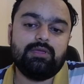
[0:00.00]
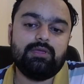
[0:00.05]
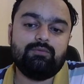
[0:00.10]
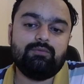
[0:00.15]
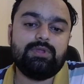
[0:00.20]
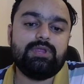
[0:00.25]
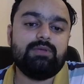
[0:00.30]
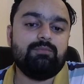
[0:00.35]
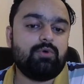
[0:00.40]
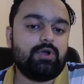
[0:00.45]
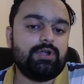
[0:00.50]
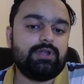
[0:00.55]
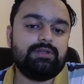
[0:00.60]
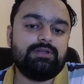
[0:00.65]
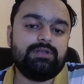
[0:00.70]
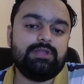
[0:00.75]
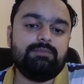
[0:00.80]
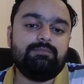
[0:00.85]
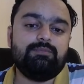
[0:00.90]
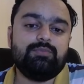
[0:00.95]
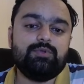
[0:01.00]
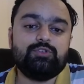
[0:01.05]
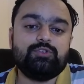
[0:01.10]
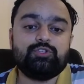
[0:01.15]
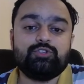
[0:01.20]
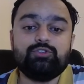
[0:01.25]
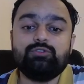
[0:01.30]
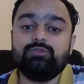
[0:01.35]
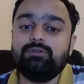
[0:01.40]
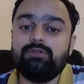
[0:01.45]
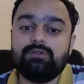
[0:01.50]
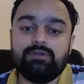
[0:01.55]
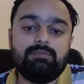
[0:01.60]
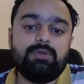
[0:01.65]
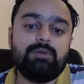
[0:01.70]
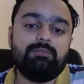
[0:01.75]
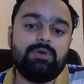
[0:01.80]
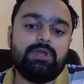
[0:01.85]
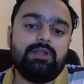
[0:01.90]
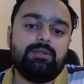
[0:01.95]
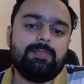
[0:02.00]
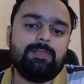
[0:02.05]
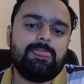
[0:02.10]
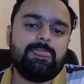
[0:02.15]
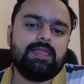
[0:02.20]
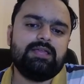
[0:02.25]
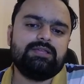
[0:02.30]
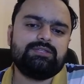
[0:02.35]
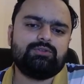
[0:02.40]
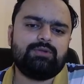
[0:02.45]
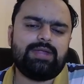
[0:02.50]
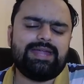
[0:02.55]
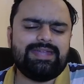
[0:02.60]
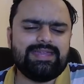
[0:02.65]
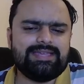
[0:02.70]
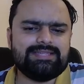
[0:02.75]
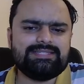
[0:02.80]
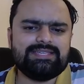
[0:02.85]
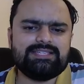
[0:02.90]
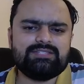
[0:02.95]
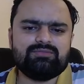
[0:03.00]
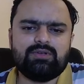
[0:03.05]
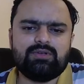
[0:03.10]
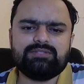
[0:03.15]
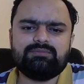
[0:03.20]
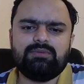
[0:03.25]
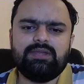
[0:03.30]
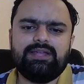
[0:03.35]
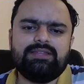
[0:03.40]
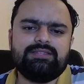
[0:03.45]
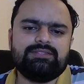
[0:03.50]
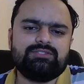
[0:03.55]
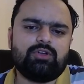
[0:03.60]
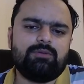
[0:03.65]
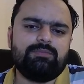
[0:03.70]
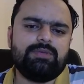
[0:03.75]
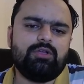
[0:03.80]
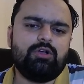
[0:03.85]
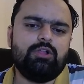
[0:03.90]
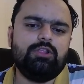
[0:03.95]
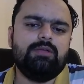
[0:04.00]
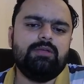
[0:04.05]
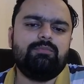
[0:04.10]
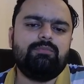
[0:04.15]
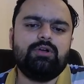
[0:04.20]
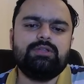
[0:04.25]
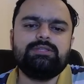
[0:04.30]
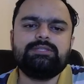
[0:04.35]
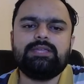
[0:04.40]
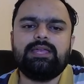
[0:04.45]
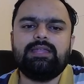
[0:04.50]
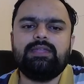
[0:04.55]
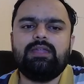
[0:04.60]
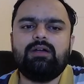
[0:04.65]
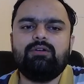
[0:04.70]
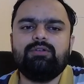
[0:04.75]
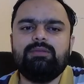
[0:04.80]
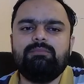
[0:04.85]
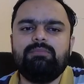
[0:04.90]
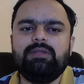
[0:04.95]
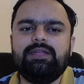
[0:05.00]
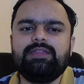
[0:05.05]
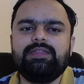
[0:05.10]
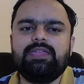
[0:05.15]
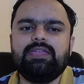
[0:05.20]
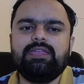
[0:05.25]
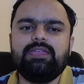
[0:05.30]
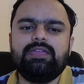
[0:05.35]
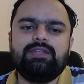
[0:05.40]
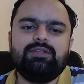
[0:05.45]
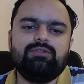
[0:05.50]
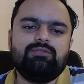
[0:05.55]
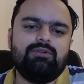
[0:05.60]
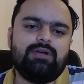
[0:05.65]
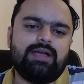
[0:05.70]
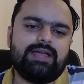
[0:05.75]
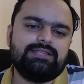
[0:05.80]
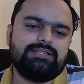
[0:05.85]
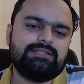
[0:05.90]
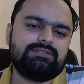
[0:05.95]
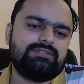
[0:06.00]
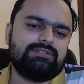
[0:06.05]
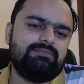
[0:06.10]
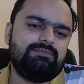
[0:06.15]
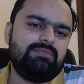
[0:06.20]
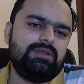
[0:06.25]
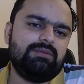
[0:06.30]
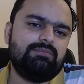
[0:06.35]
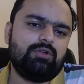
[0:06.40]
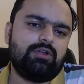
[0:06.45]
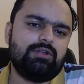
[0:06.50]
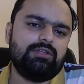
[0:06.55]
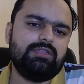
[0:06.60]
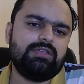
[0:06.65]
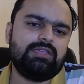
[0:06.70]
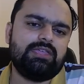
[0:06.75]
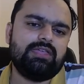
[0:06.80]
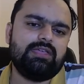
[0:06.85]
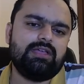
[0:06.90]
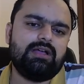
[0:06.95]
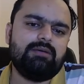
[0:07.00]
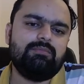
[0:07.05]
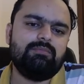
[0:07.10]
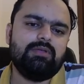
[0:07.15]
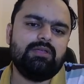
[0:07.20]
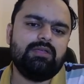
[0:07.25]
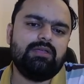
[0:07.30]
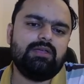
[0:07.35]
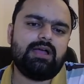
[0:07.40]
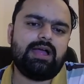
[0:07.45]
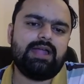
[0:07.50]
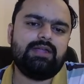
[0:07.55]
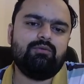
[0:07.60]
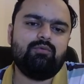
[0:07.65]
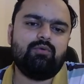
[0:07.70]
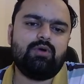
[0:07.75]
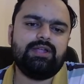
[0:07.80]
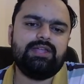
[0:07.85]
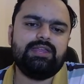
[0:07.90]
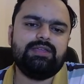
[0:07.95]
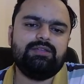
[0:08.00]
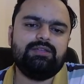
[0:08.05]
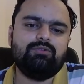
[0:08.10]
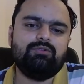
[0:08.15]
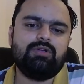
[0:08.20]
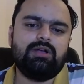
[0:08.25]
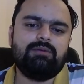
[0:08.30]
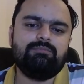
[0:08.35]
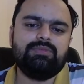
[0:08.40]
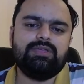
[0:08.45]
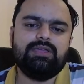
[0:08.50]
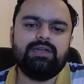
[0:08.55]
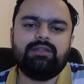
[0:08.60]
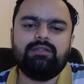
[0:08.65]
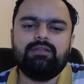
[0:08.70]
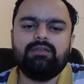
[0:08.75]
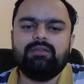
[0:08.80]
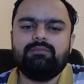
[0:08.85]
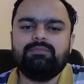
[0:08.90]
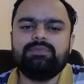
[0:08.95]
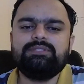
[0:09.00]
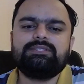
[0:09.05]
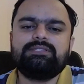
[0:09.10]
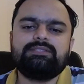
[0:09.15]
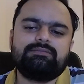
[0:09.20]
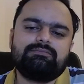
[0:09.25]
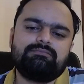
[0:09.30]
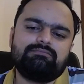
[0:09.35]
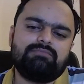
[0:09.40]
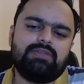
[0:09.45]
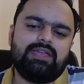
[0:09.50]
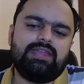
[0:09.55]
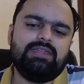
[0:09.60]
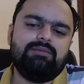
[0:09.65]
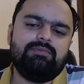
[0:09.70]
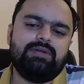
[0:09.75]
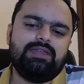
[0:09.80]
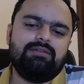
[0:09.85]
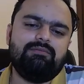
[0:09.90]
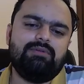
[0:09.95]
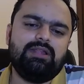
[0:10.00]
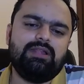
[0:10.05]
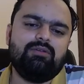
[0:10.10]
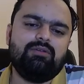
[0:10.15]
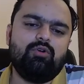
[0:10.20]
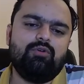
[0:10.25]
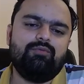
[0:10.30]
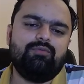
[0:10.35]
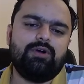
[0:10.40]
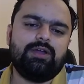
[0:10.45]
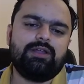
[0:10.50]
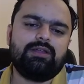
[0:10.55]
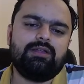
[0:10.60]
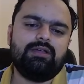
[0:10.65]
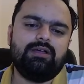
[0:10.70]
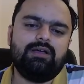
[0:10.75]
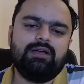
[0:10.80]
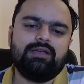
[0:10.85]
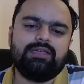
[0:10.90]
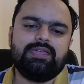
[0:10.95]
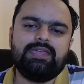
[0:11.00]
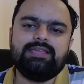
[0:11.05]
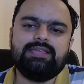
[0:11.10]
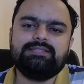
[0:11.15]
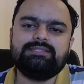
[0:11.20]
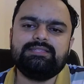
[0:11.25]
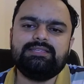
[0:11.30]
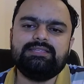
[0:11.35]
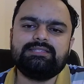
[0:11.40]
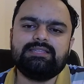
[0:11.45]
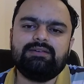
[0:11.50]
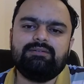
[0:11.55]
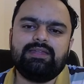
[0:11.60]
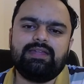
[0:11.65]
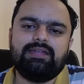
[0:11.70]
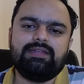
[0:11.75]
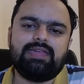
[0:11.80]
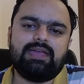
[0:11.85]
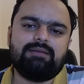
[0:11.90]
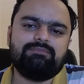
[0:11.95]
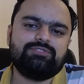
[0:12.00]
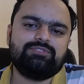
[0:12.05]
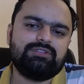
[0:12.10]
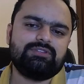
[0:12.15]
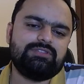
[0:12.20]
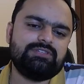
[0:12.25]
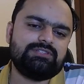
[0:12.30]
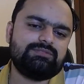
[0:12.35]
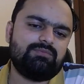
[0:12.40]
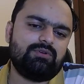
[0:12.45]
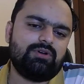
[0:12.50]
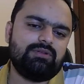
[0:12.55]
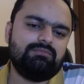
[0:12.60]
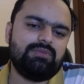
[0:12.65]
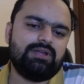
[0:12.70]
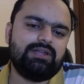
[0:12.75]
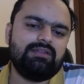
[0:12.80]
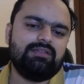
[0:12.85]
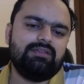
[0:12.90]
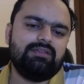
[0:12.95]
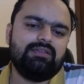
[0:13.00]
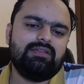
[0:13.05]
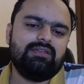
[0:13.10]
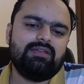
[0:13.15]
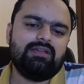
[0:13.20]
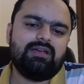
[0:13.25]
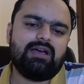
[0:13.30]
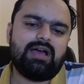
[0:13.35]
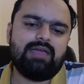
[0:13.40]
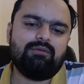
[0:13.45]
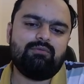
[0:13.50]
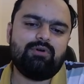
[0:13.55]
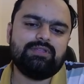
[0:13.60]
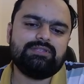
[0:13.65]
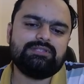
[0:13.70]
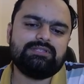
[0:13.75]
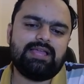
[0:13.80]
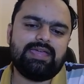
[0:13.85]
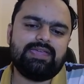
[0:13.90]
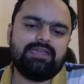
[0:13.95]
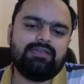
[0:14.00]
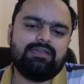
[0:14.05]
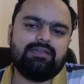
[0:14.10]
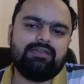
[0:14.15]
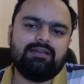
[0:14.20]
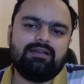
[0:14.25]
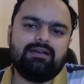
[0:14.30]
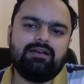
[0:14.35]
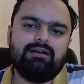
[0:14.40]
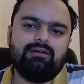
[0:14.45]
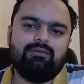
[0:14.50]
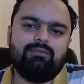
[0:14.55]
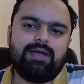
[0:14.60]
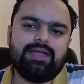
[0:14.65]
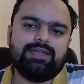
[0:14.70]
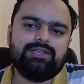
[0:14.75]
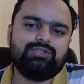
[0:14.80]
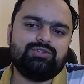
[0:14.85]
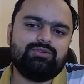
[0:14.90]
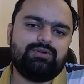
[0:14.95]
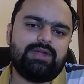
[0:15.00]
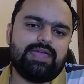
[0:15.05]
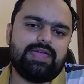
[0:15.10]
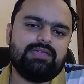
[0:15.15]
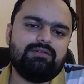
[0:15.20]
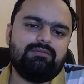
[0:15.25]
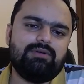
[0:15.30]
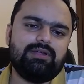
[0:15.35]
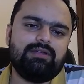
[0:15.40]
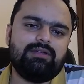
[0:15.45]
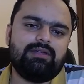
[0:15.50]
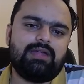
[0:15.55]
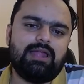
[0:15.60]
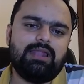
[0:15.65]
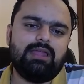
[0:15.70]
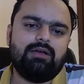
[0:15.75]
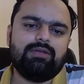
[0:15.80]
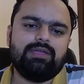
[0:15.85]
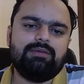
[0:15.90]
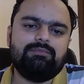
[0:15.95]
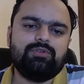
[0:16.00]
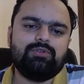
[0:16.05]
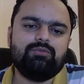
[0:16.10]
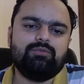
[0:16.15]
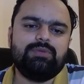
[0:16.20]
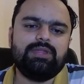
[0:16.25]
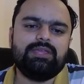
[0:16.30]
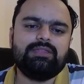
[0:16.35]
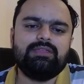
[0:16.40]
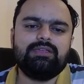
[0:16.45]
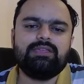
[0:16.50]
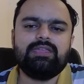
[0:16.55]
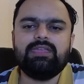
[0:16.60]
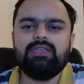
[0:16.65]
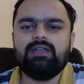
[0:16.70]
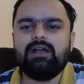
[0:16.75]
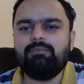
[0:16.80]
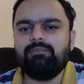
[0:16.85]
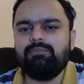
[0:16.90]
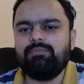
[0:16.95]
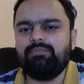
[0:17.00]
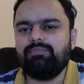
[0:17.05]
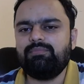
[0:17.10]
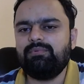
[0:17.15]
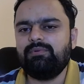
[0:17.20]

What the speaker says: Very important tip you should remember. So knight a6 was played, stopping all the pawns, and now he played king e2. I just simply brought the king up. I don't want him to come here. Miss, anybody will go for king c7 and capture this pawn, but I was like, why should I even allow him to bring the king up?